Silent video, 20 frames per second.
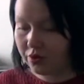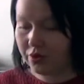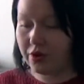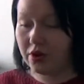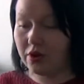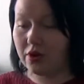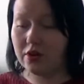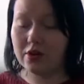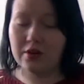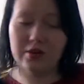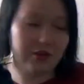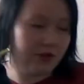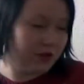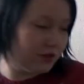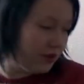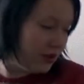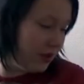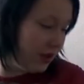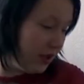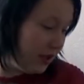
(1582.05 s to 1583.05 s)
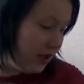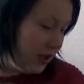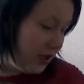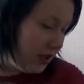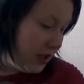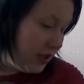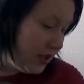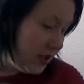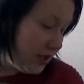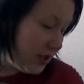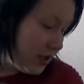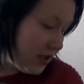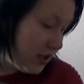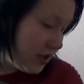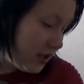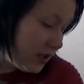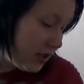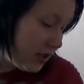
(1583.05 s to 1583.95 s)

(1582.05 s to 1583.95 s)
yarn is